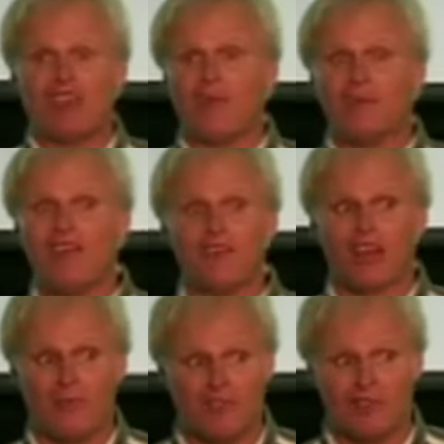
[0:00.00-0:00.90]
I would never
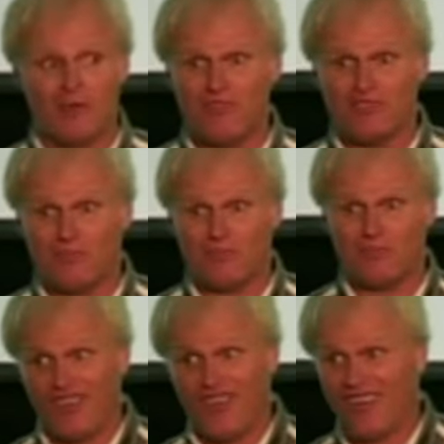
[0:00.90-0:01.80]
come to hear me
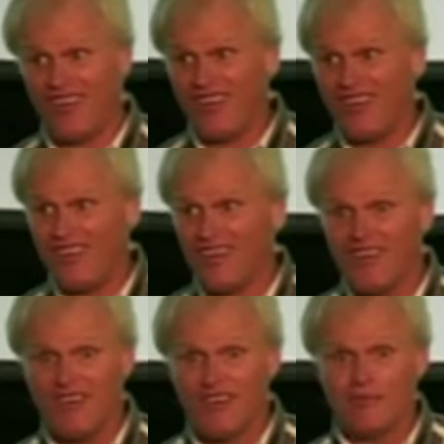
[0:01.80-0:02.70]
speak.
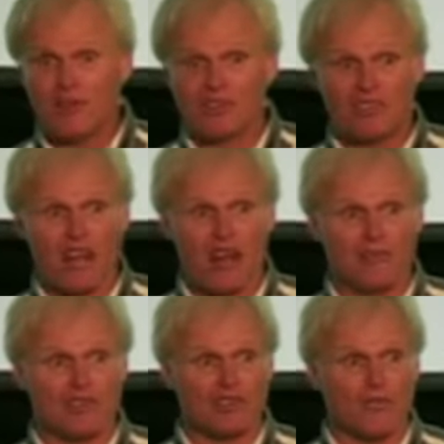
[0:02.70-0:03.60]
Because then
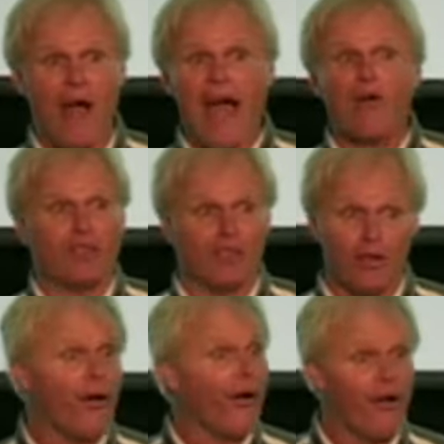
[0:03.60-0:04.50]
I'm just wowing
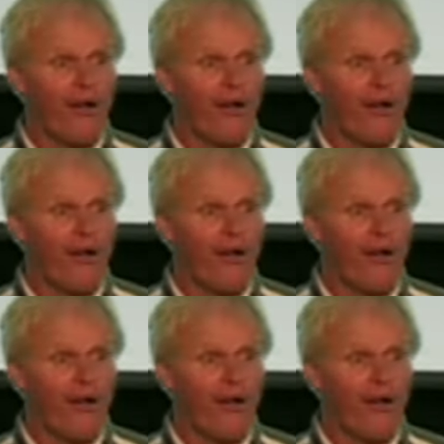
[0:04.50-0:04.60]
you.